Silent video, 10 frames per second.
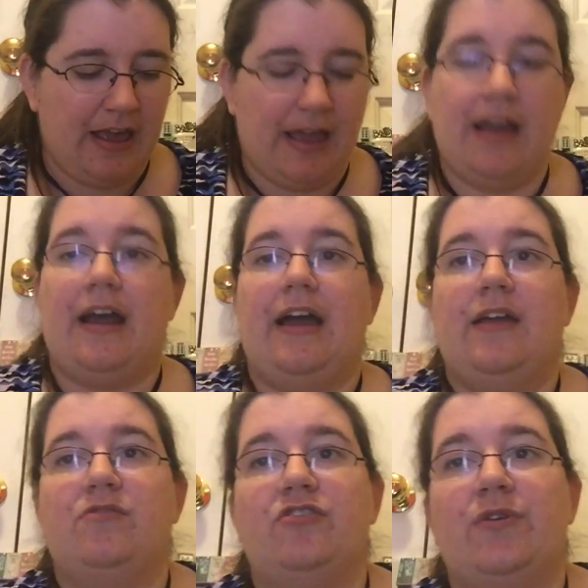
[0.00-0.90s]
And I
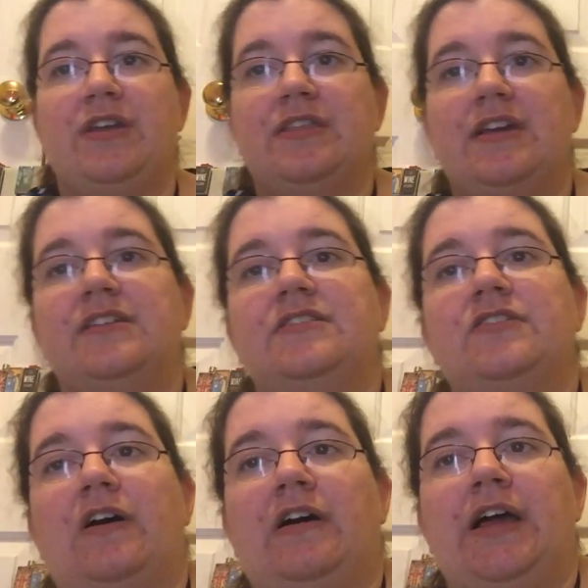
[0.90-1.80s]
am doing this
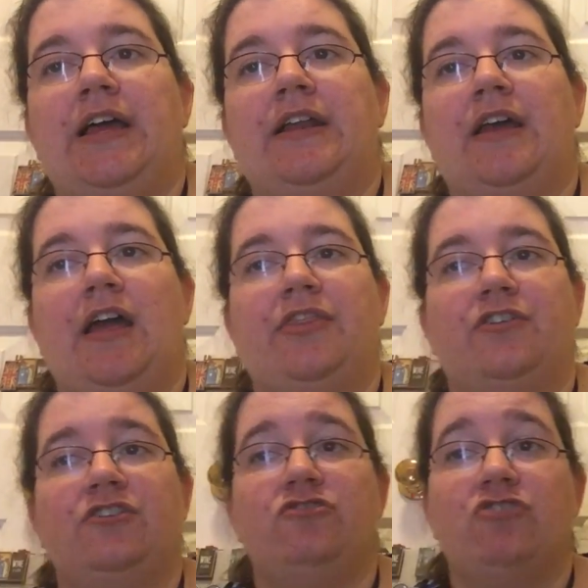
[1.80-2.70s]
on
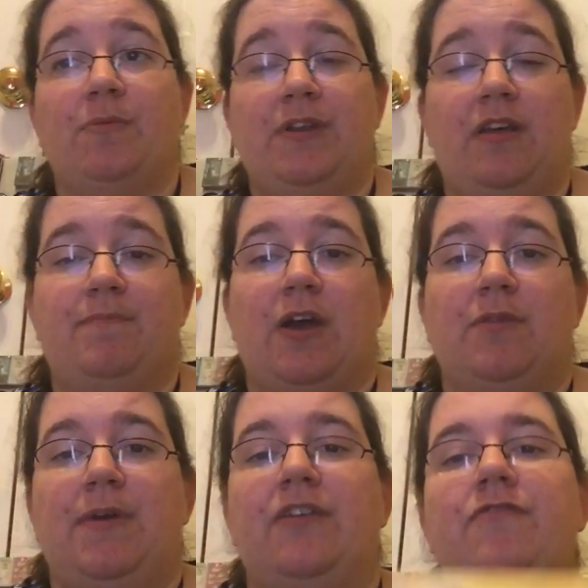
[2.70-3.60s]
32 Joblin and
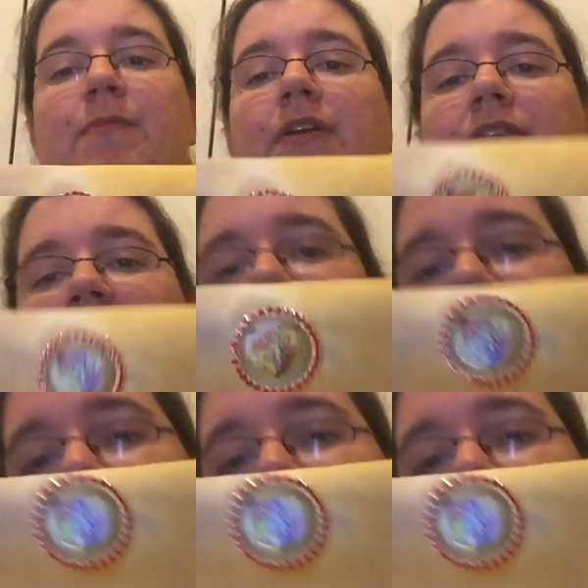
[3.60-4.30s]
Butterbeer from Under the Sea